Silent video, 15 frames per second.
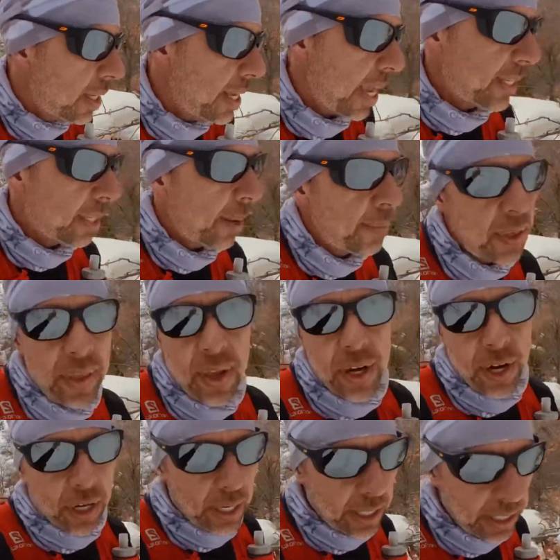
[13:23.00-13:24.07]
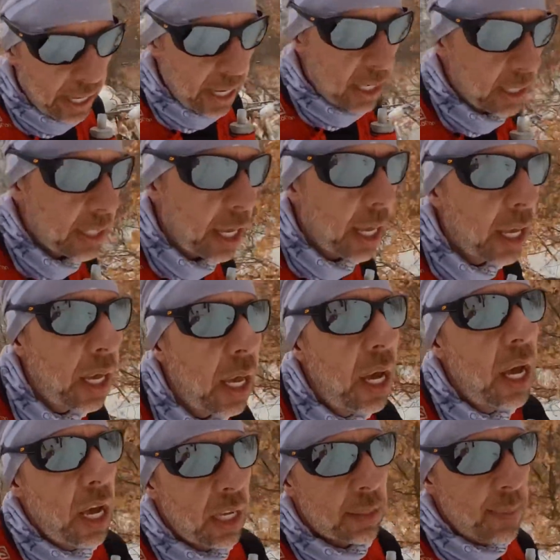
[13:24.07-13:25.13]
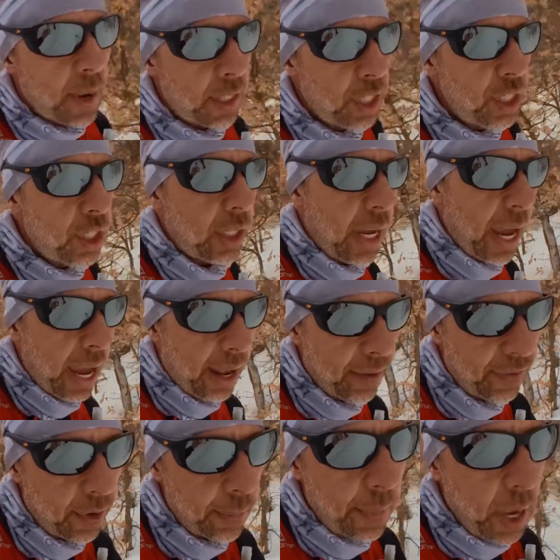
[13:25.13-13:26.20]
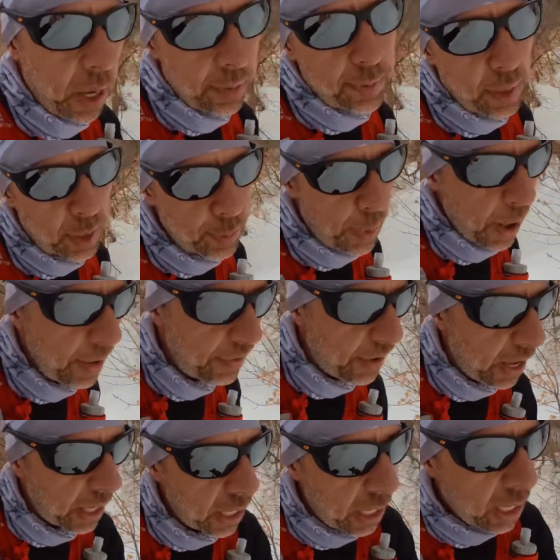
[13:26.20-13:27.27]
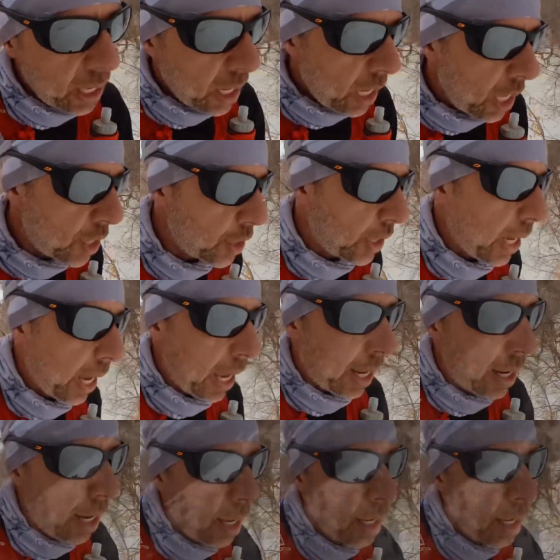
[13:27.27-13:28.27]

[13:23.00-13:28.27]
take something that you're gonna get as much as you can from as much benefit as you can. So